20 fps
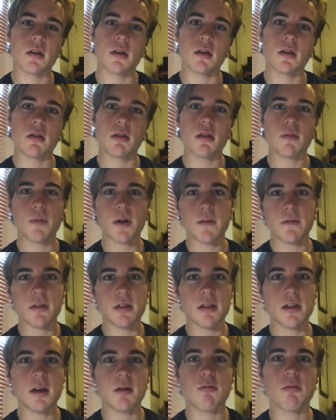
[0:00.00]
It's a bit of a
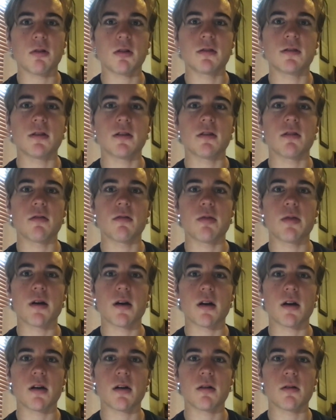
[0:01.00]
sequel to
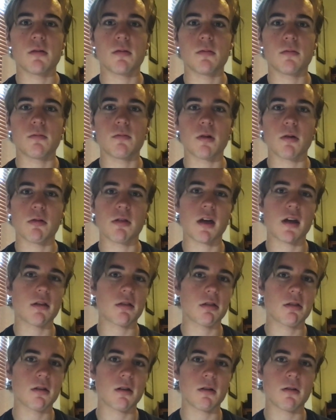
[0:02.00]
the Rosetta
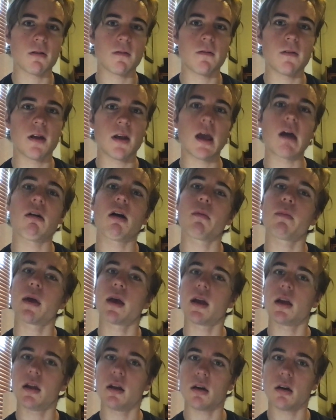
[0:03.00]
Stone video I
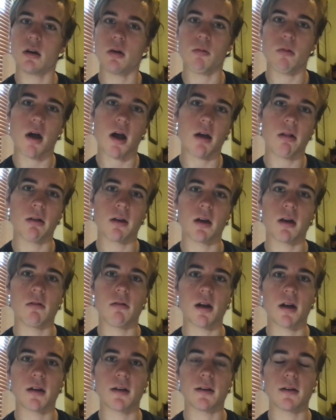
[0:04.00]
made a while ago
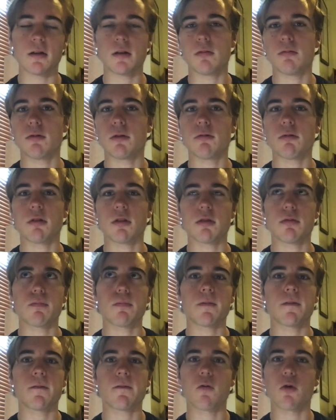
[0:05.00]
on here, which was
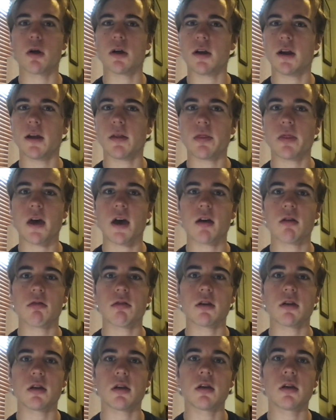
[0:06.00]
for
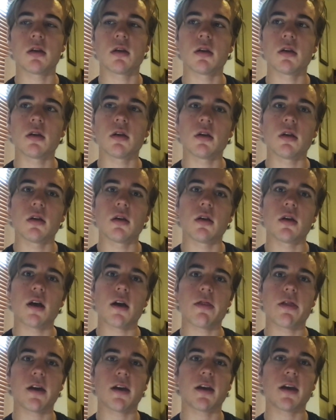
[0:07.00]
14,000. I
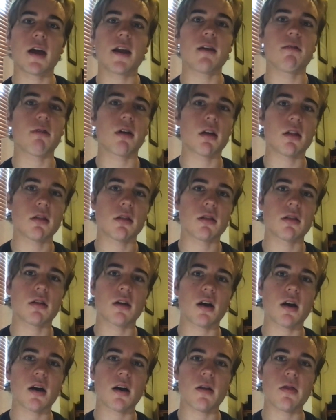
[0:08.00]
think. Anyways,
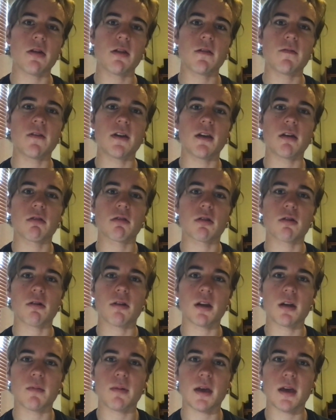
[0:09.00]
this video is going
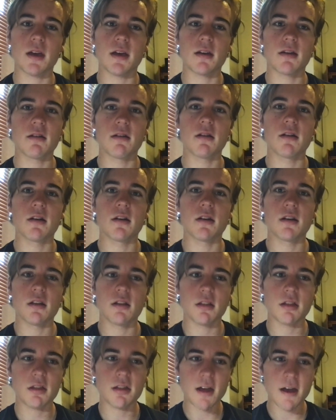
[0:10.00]
to be
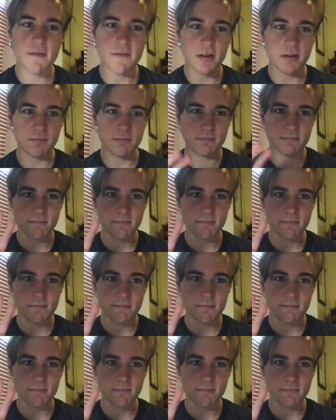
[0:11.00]
seven,